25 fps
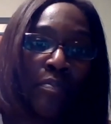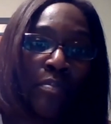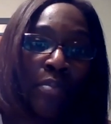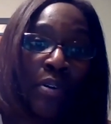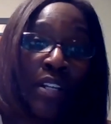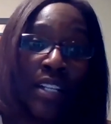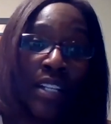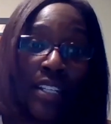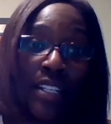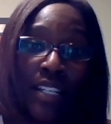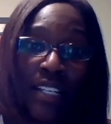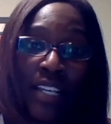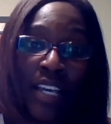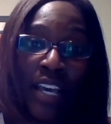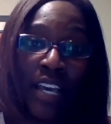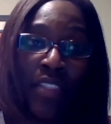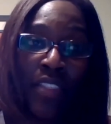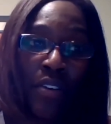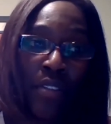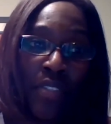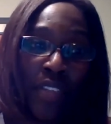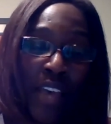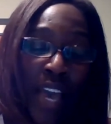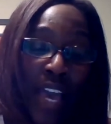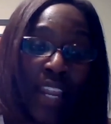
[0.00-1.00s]
putting
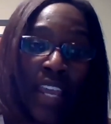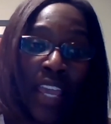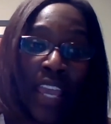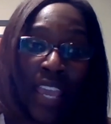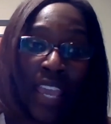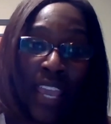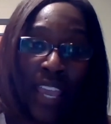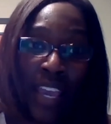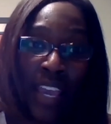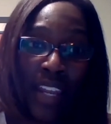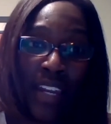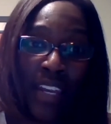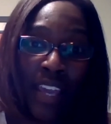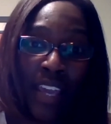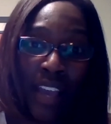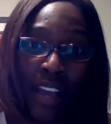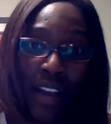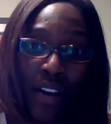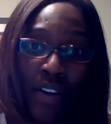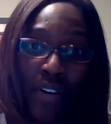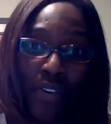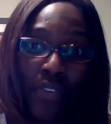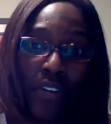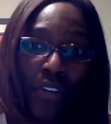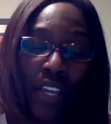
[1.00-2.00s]
together that
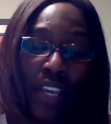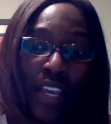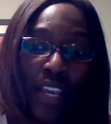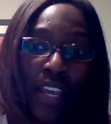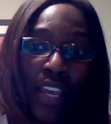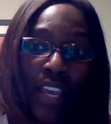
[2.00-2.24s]
handout